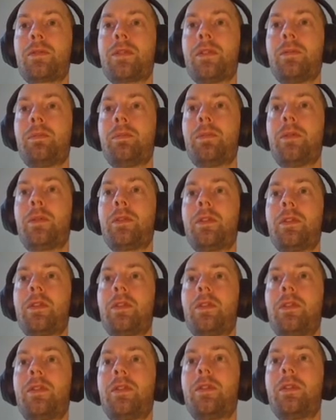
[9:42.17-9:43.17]

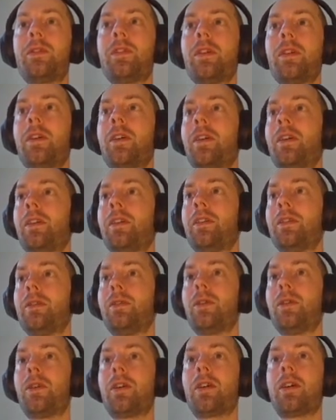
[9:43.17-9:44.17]
important.
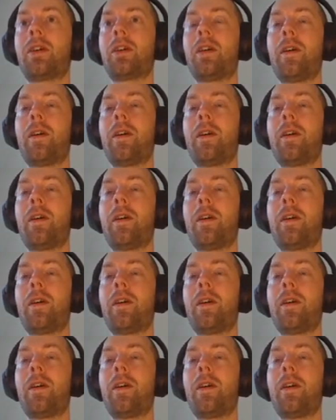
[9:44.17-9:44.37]
Dock,